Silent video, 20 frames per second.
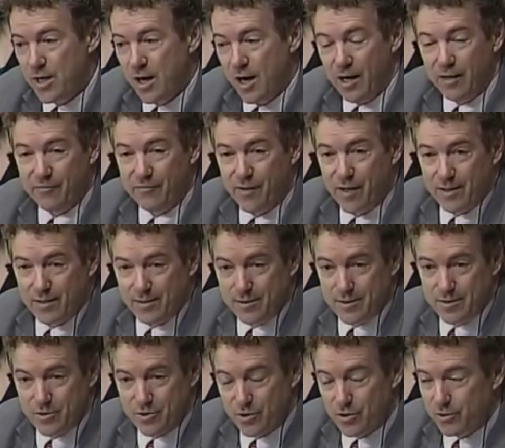I find it
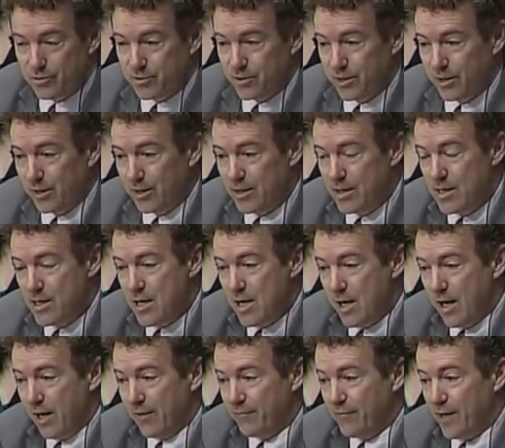insulting.
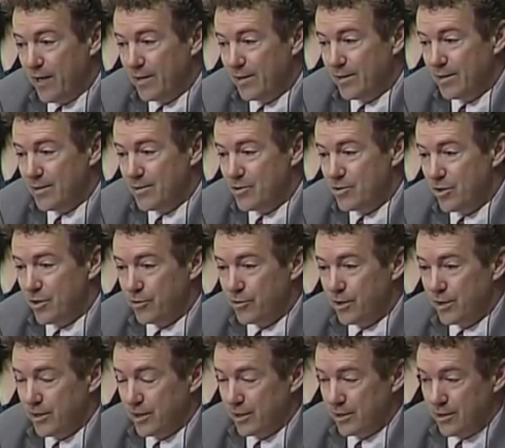I find it
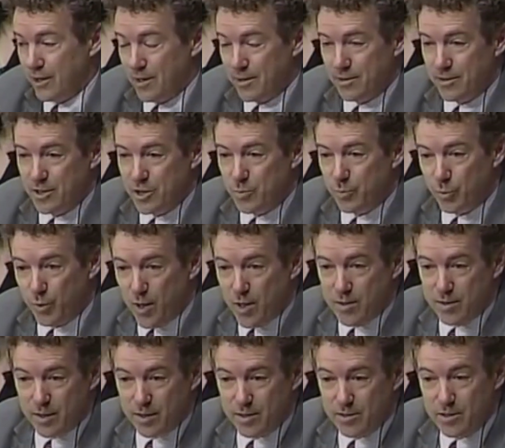insulting that a lot of these
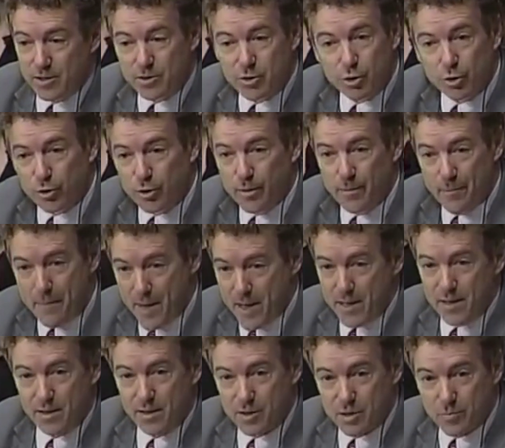products that you're going to
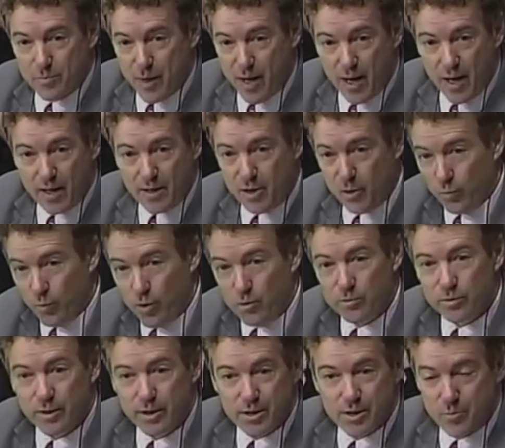make us buy and you won't
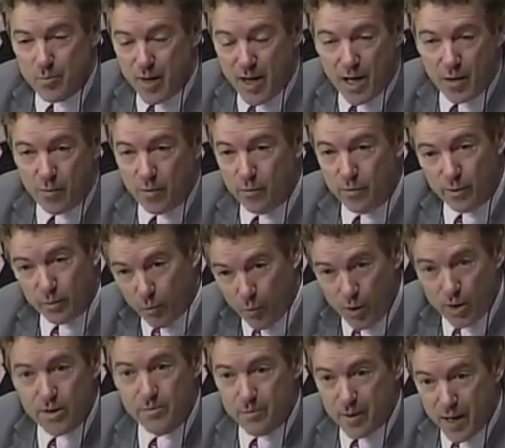let us buy what we
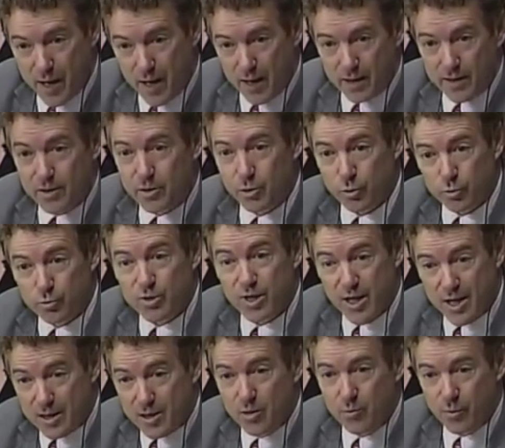want to buy. You
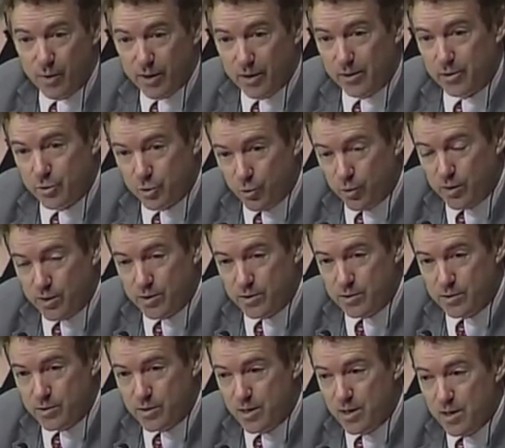take away our
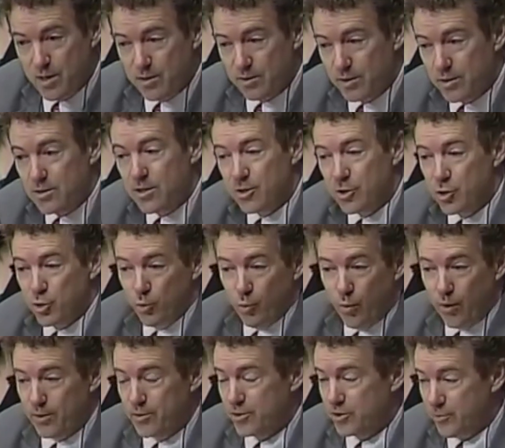choices. These things you
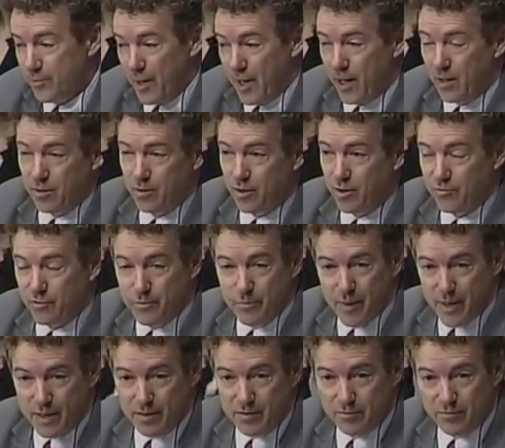want us to buy are often
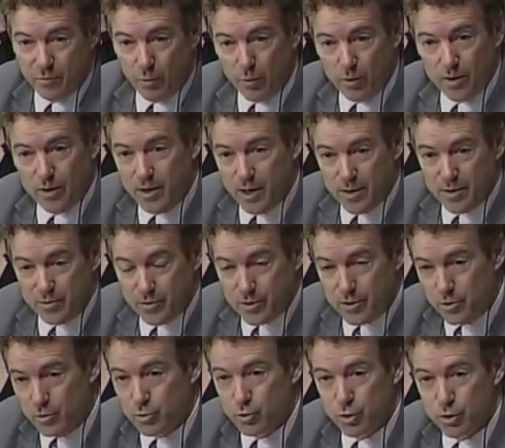made in foreign countries.
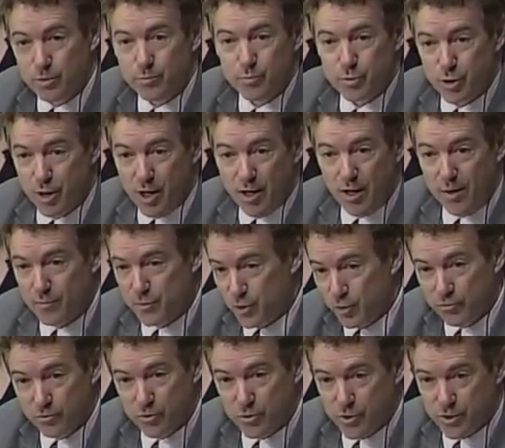You ship jobs
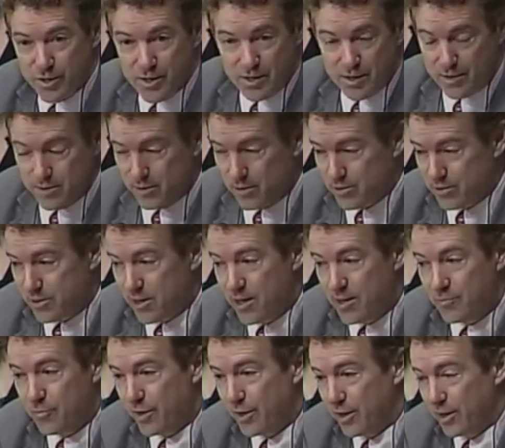overseas. The
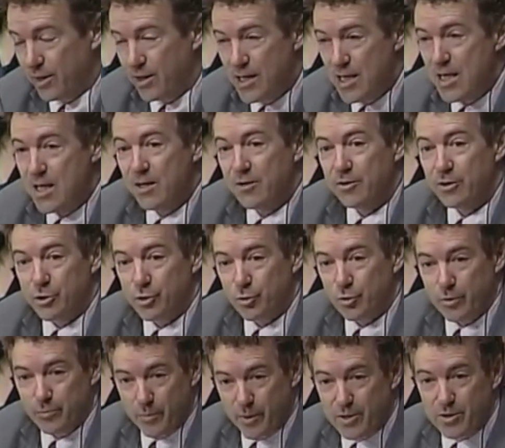same thing that your
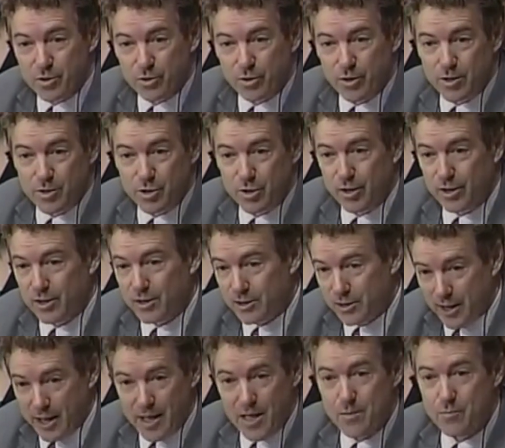administration
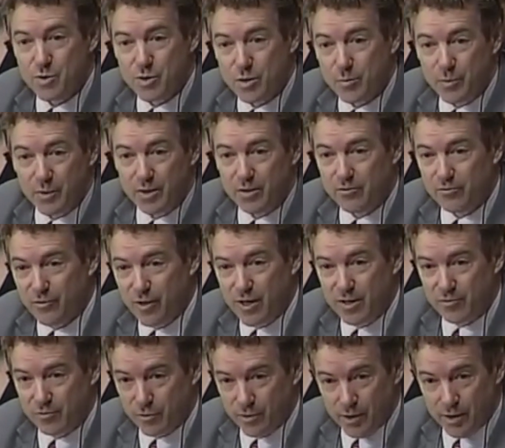claims to be in
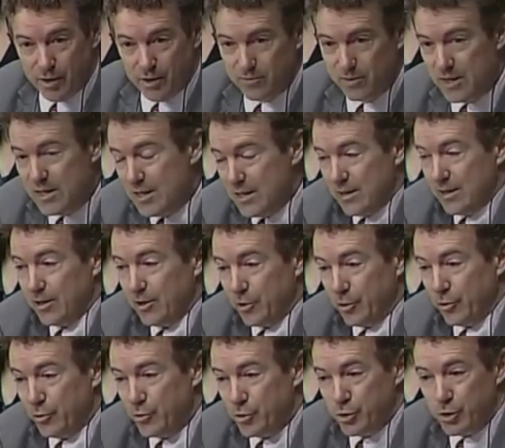favor of,
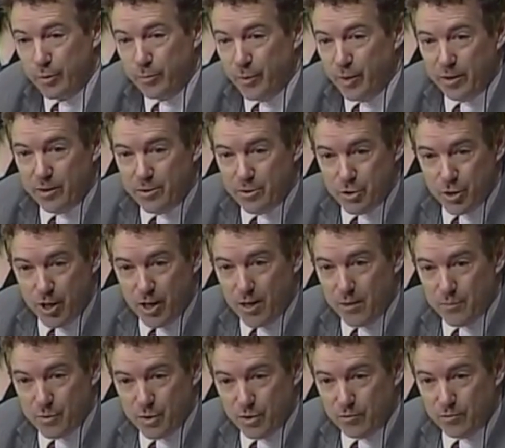you're shipping our
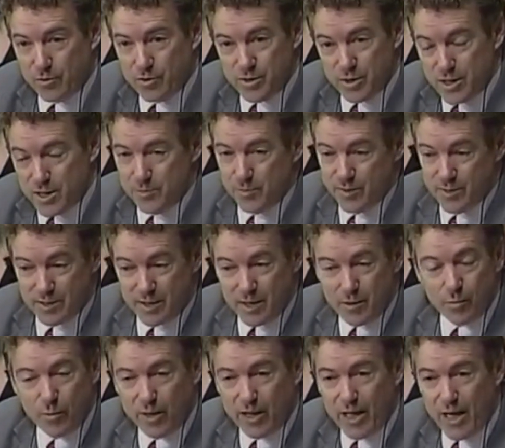jobs overseas by saying
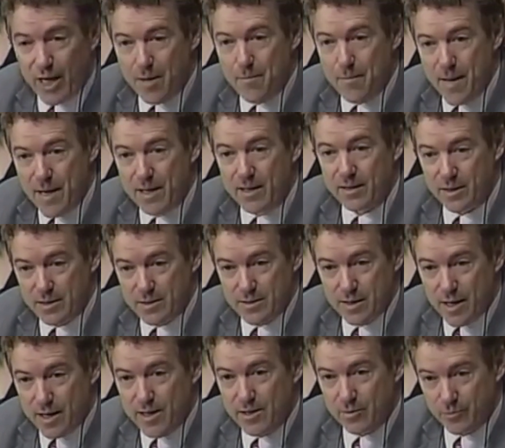we can't make these
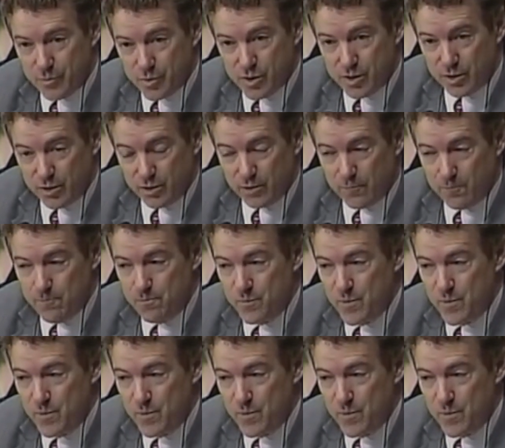items here.